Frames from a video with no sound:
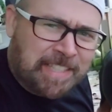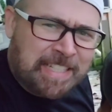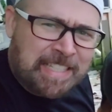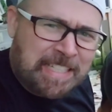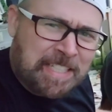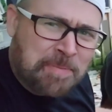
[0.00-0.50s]
They
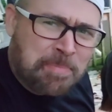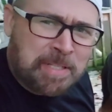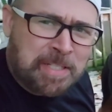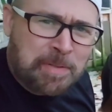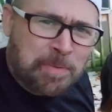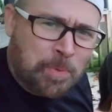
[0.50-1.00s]
need to
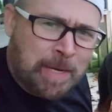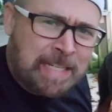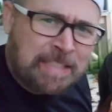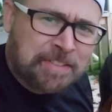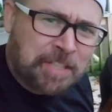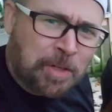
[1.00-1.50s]
be
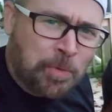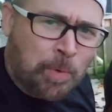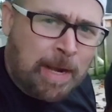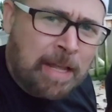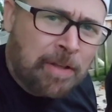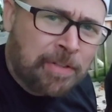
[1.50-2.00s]
raised
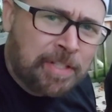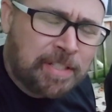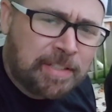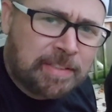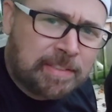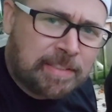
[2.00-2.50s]
around
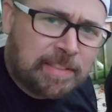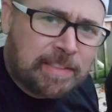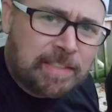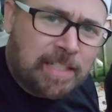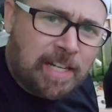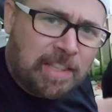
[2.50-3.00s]

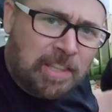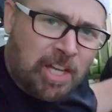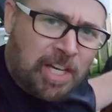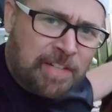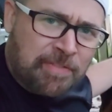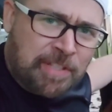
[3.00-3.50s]
a
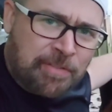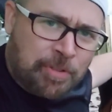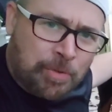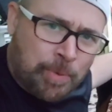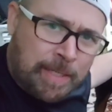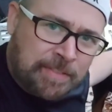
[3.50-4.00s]
lot of
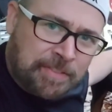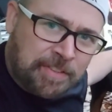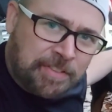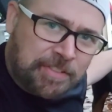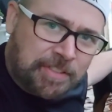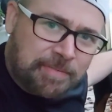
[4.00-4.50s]
different
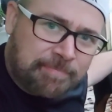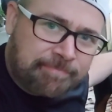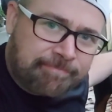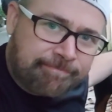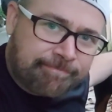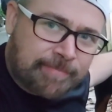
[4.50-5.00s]
races.
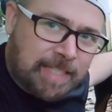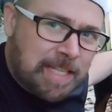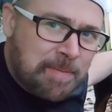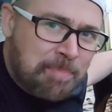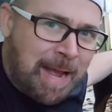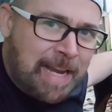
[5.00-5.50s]

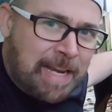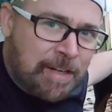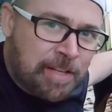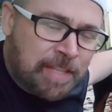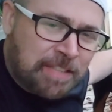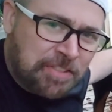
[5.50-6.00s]
In my
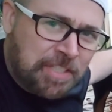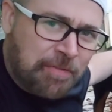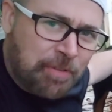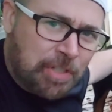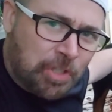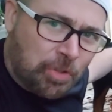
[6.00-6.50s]
area, that's
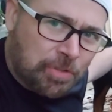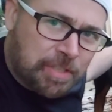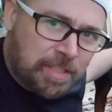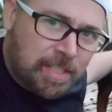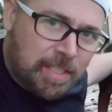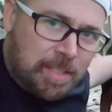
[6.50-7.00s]
difficult
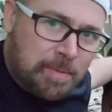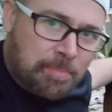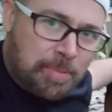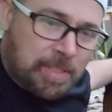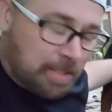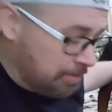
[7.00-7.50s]

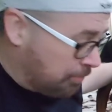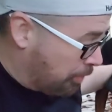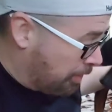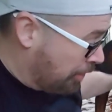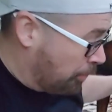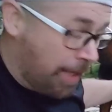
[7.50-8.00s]
because
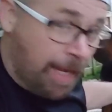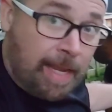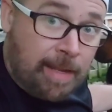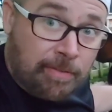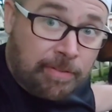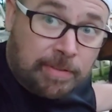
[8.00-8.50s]
we don't
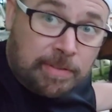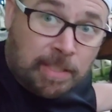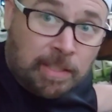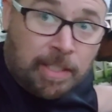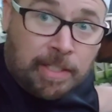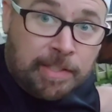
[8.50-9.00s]
have
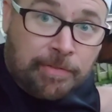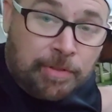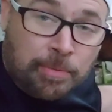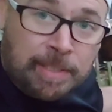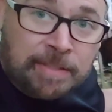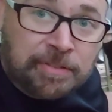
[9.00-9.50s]
a lot of
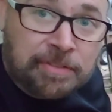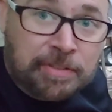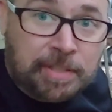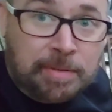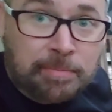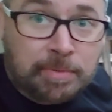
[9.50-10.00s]
different
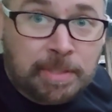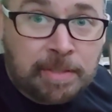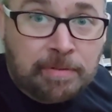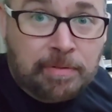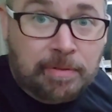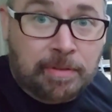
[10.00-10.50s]
races and
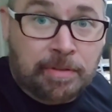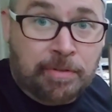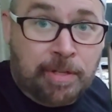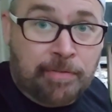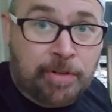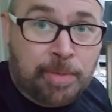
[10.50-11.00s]

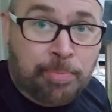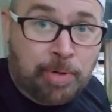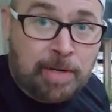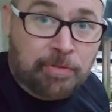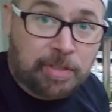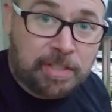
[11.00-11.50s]
they're not very
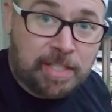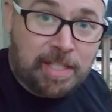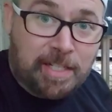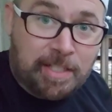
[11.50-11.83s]
prevalent.